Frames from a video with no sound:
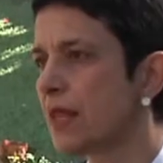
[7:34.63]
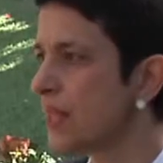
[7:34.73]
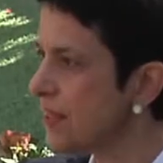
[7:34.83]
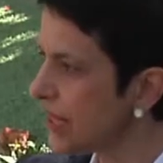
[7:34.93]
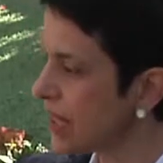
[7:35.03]

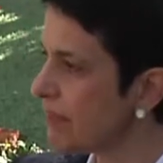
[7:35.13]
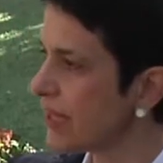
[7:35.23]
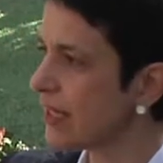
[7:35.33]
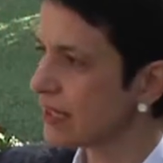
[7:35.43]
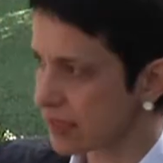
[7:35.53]
Then they come
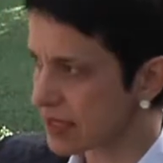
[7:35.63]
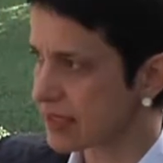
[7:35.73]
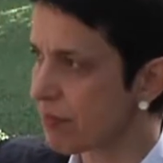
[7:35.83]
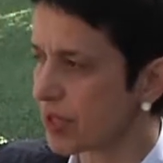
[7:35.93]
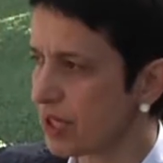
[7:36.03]
again in the
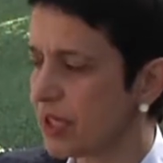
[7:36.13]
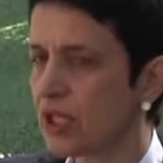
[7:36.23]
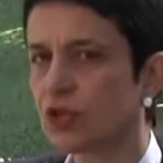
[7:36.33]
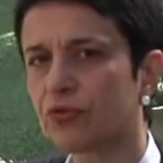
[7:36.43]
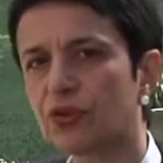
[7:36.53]
summer
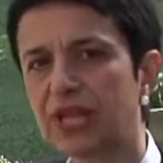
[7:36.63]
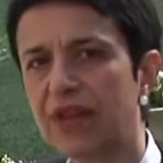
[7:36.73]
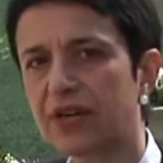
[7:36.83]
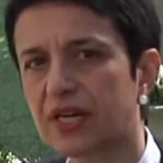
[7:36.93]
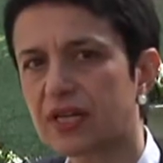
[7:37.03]
for
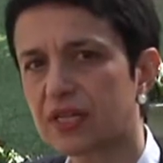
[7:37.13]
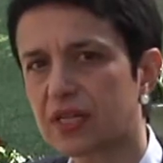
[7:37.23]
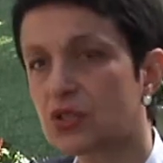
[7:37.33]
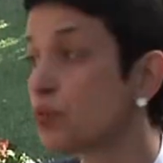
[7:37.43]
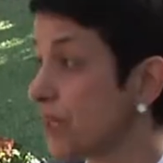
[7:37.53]
another
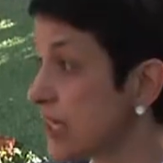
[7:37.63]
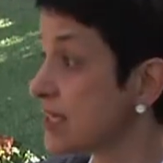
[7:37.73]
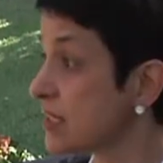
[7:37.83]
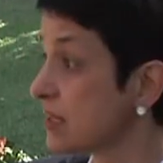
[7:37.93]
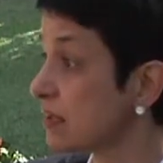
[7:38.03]
uh, two
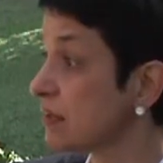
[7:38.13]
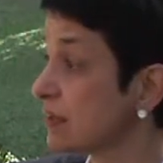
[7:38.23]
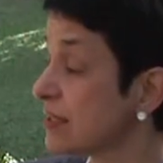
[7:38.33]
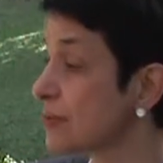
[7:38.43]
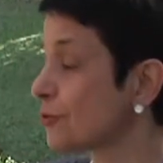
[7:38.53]
weeks.
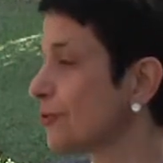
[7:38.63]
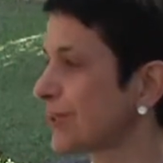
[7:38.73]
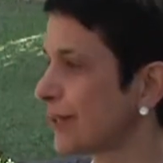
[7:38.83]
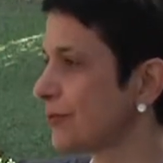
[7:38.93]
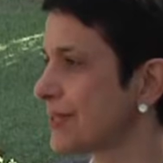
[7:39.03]
This is
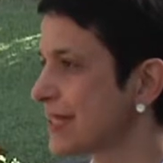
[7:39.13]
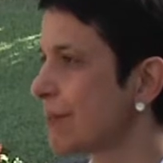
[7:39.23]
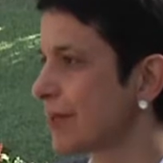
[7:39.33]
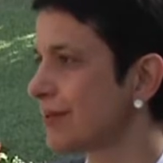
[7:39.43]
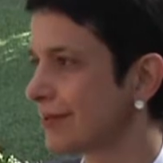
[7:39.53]
called kind of a
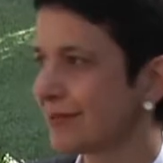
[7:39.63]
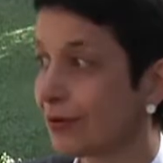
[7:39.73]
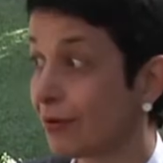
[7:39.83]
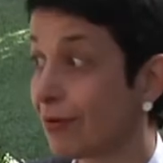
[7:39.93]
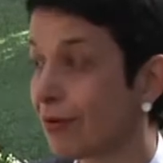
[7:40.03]
summer
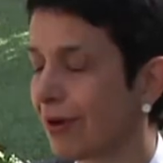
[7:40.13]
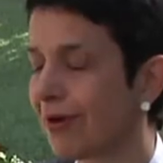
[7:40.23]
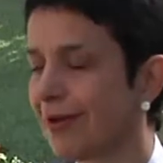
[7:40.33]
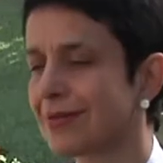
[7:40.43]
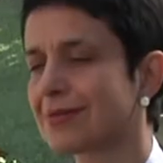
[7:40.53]

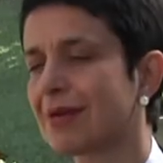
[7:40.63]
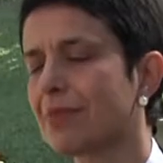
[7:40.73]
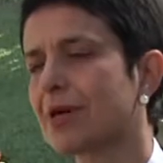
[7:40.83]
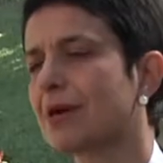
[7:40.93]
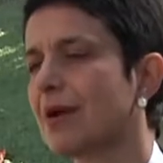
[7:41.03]
uh,
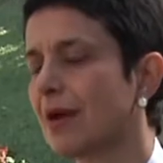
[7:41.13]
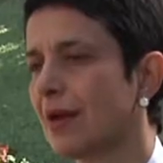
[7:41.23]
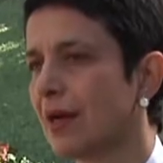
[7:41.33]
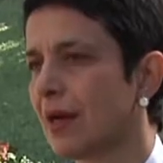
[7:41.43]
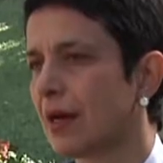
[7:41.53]
summer
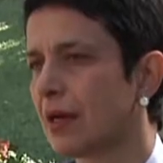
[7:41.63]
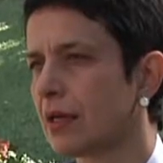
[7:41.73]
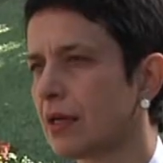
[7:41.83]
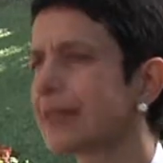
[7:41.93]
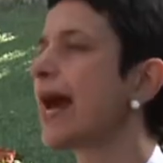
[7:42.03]

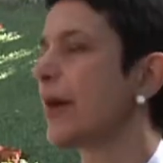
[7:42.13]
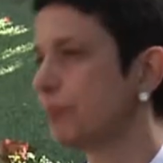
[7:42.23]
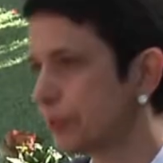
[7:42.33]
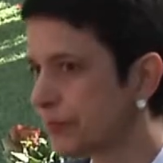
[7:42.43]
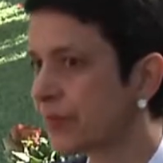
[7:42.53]
uh,
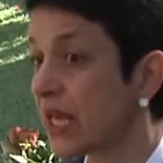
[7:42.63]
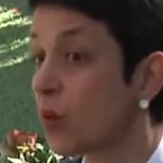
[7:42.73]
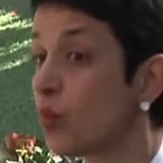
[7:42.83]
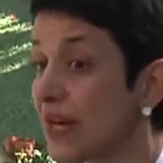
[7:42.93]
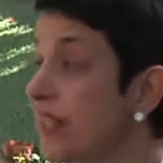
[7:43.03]
camp
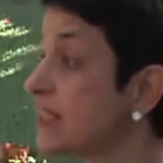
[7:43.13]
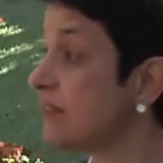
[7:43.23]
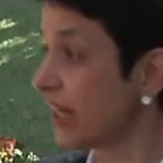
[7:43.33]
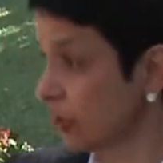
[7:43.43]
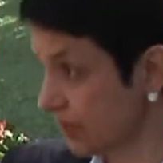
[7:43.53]
where they
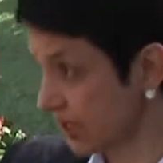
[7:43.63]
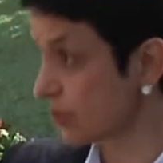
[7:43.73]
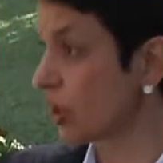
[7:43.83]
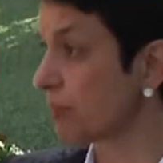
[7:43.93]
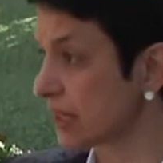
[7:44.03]
develop these
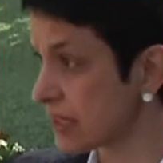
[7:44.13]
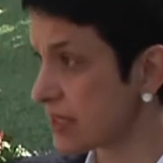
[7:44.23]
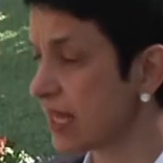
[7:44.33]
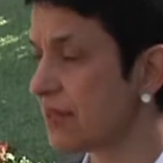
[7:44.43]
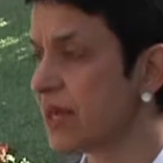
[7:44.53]

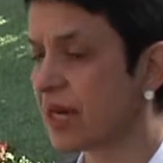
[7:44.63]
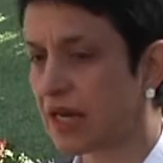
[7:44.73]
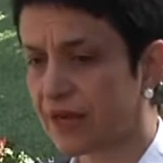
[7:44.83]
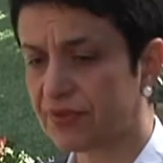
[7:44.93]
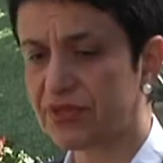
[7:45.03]
topics. Then they are
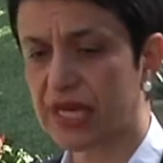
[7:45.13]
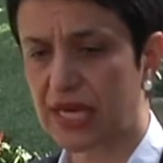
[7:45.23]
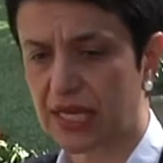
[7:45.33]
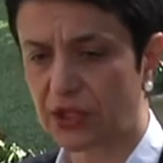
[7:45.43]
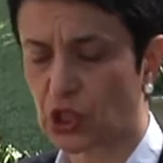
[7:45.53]
every
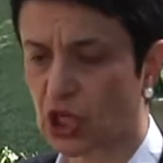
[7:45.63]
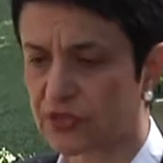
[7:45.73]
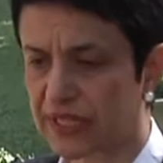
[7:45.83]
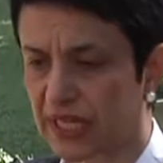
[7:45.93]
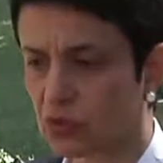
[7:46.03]
day in
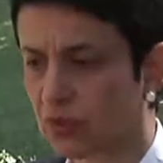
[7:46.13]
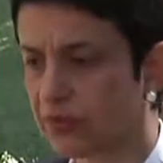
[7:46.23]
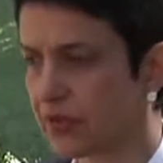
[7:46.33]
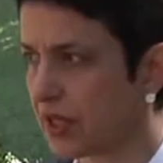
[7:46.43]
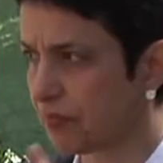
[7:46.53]
contact
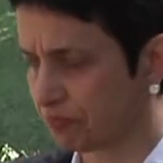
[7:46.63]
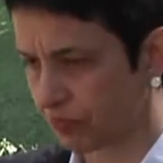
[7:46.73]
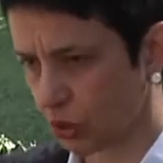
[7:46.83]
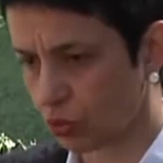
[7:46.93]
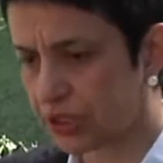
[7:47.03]
with um,
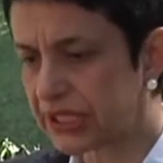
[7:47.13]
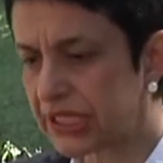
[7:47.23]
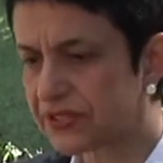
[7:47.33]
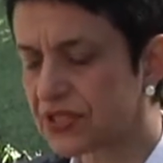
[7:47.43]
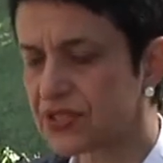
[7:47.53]

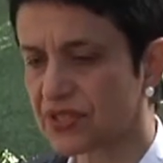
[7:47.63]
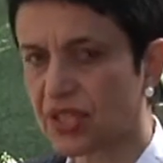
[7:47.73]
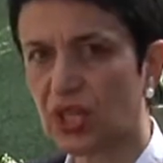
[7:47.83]
coordinators.